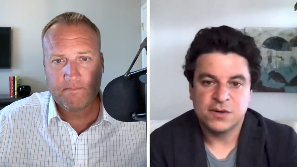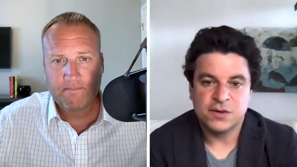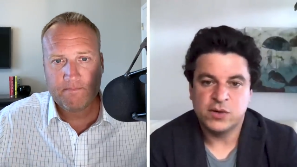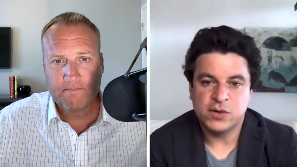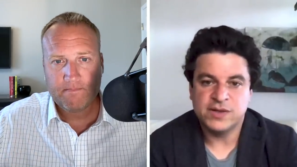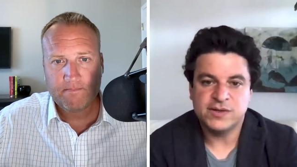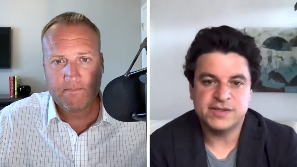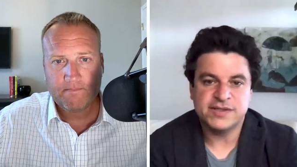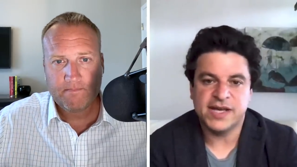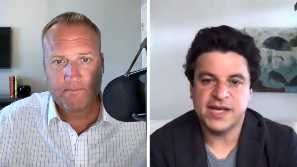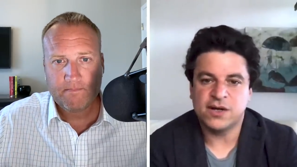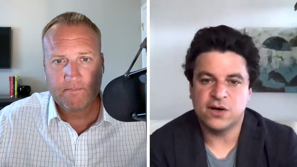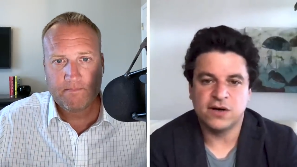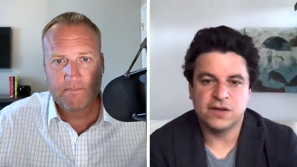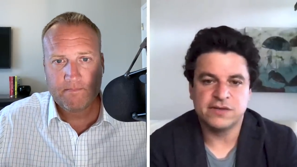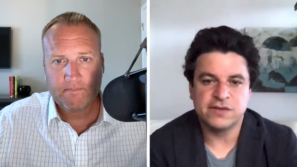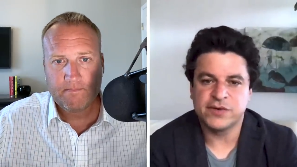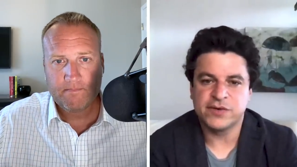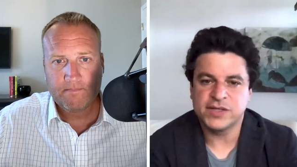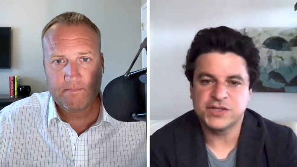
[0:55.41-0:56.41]
Speaker 1: We take all
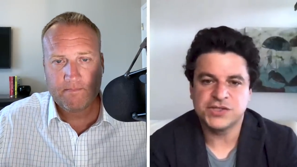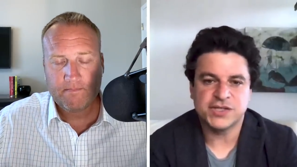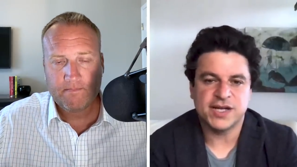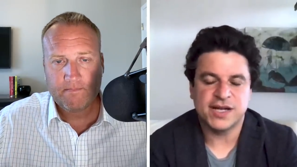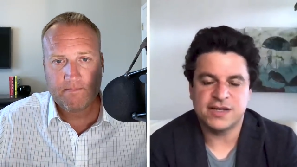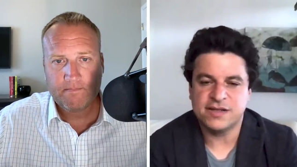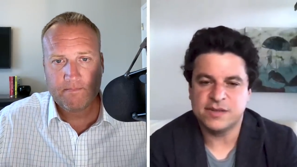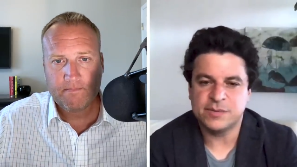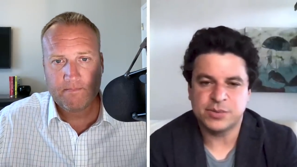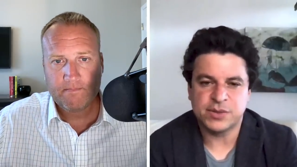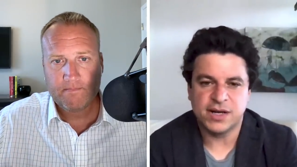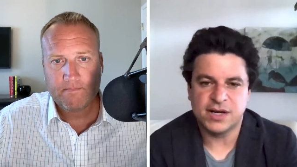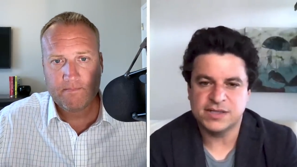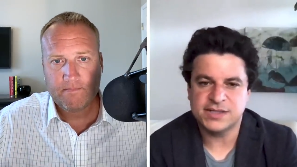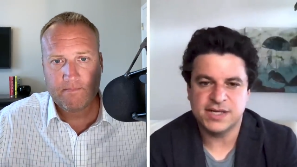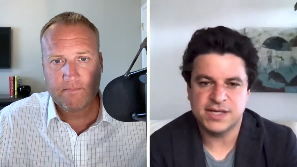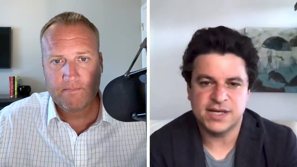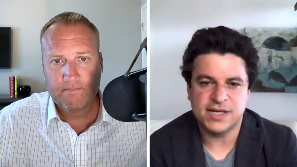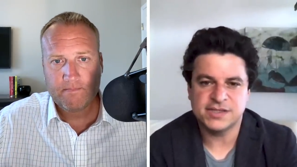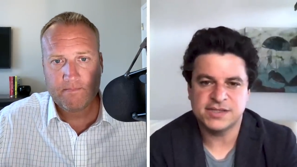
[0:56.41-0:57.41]
the friction out of the
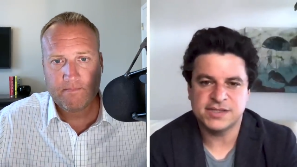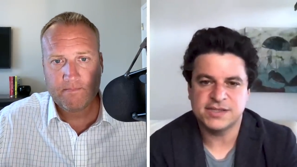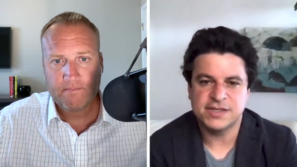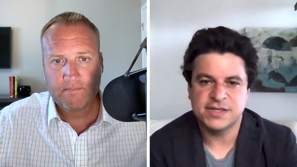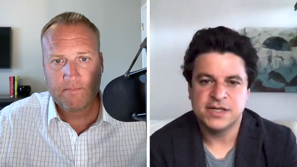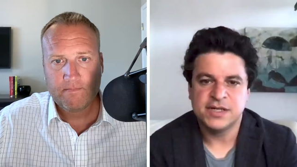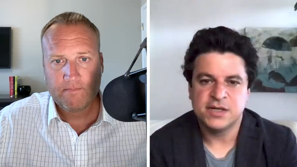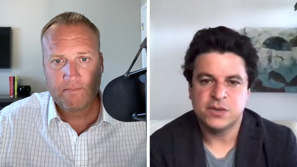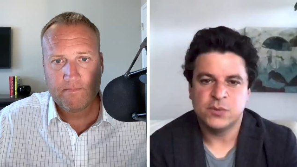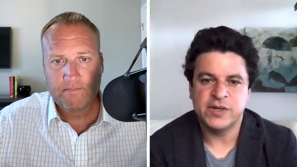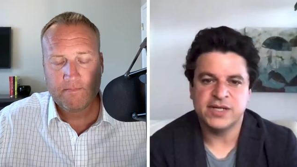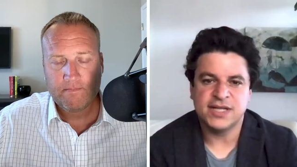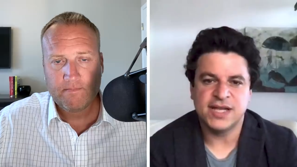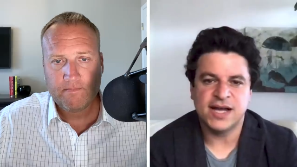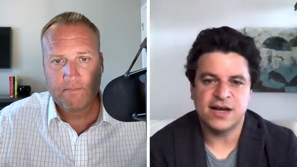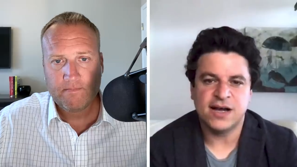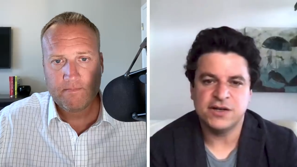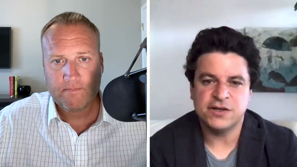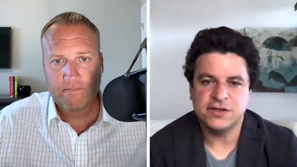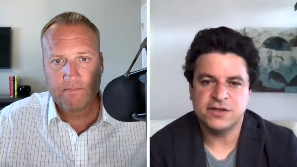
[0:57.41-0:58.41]
process we
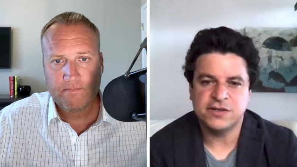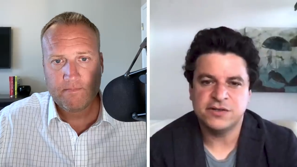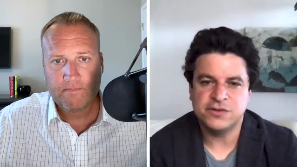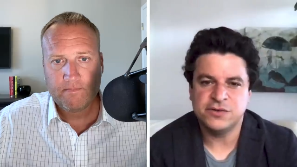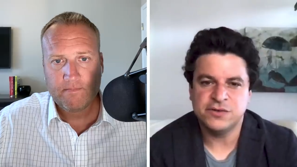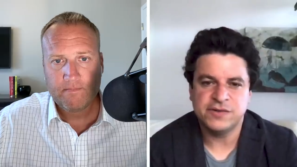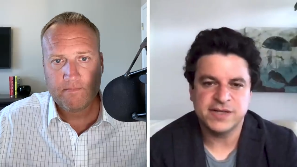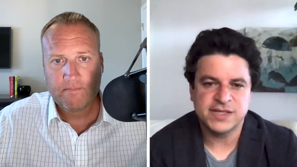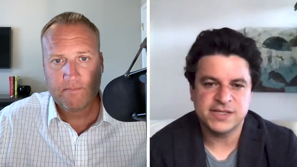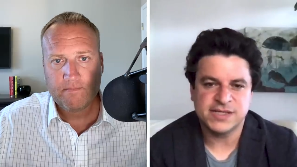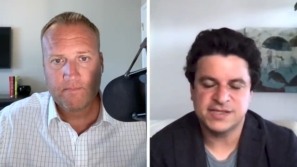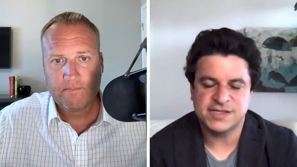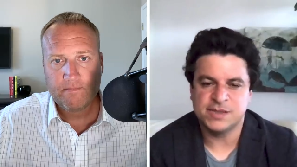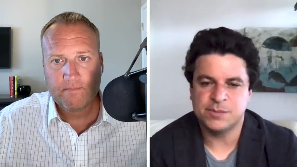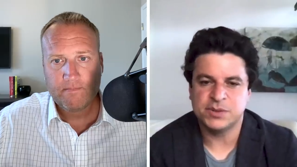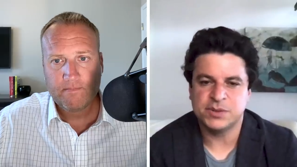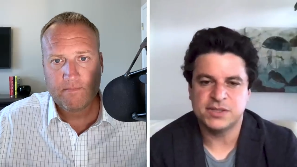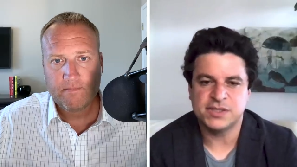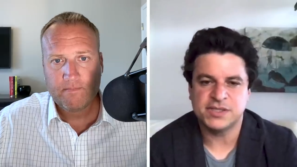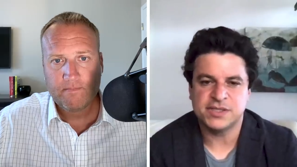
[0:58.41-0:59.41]
allow you to do things as
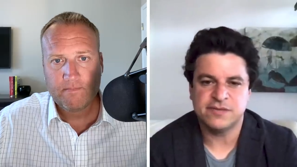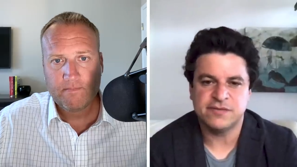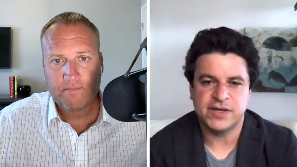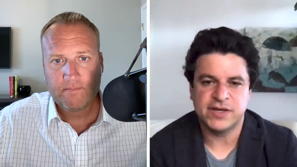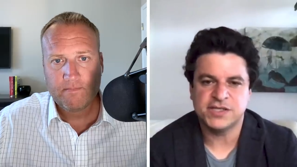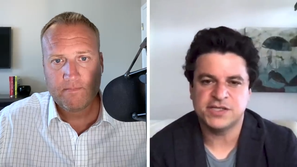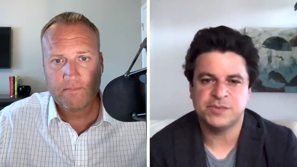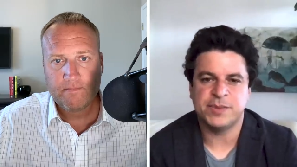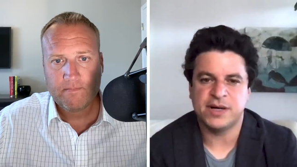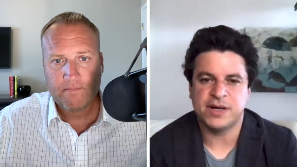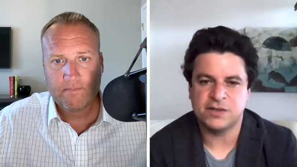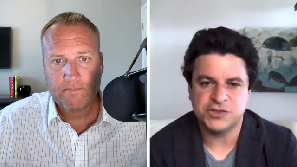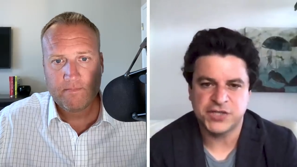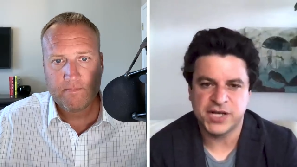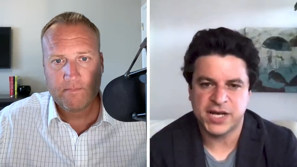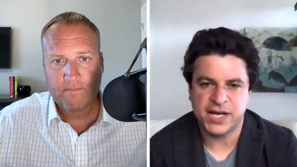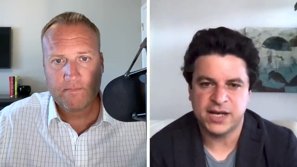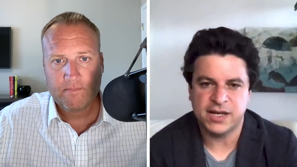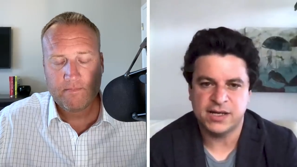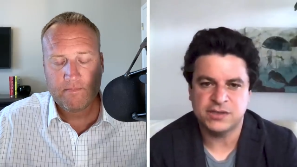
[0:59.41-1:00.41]
simple as invest spare
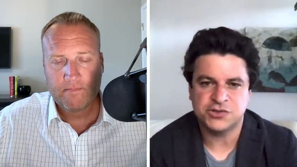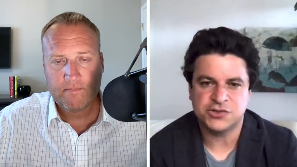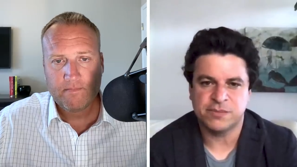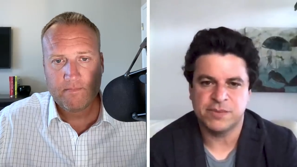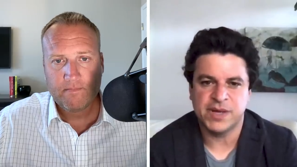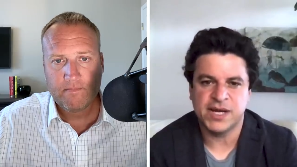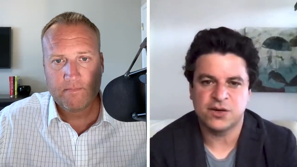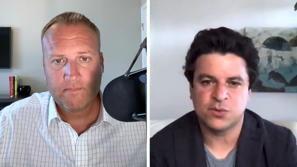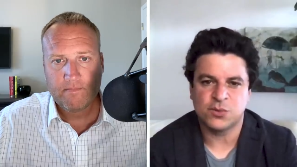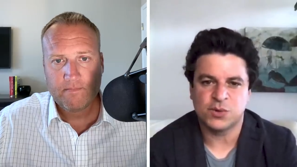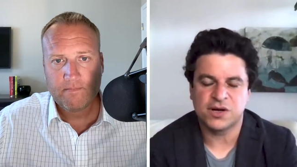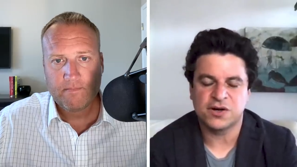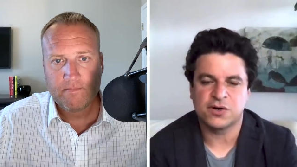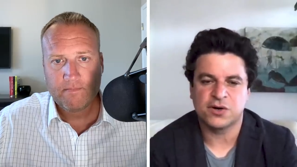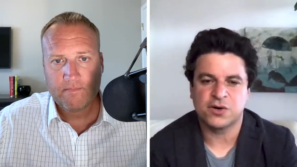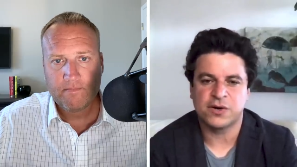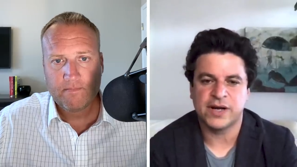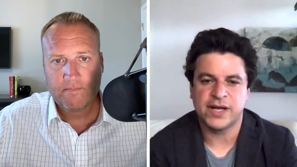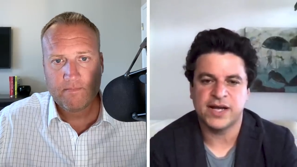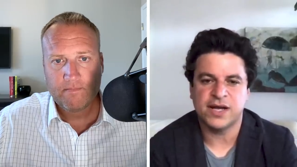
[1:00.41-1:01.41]
change or make a
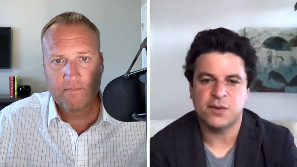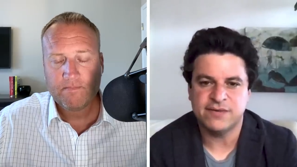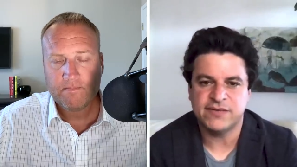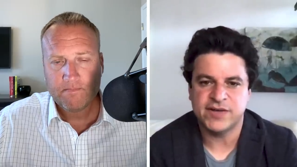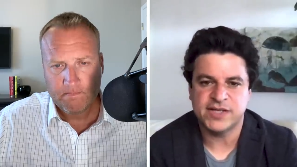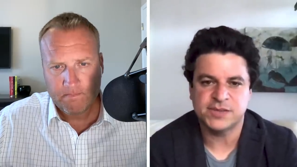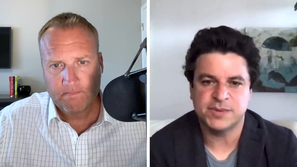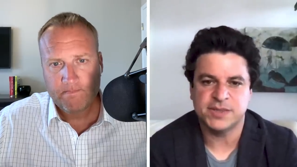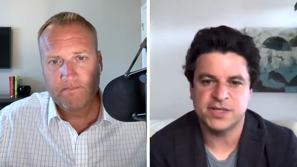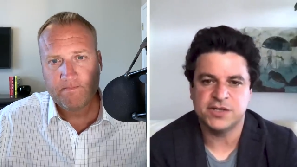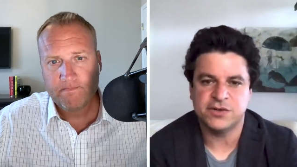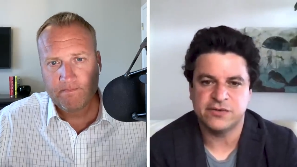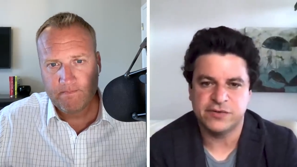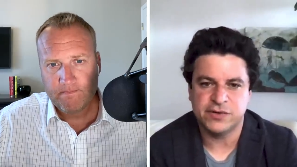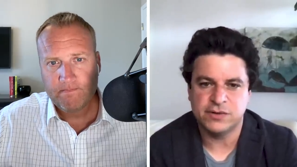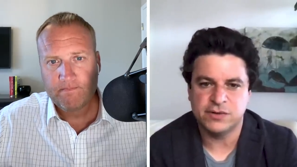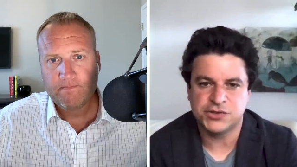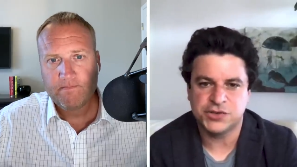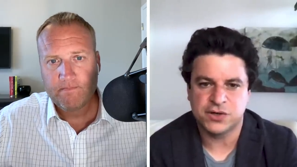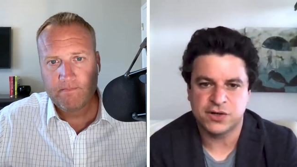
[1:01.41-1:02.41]
recurring investment in your
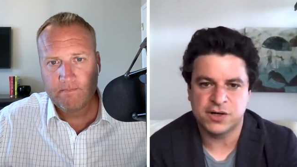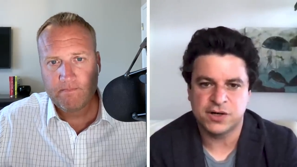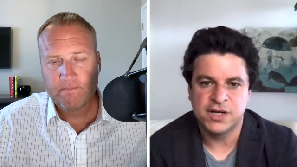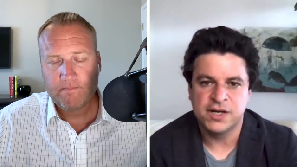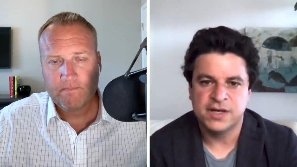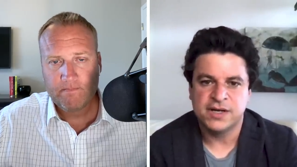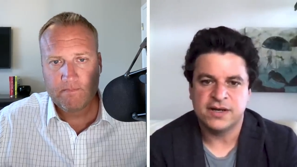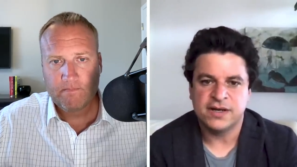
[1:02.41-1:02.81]
future.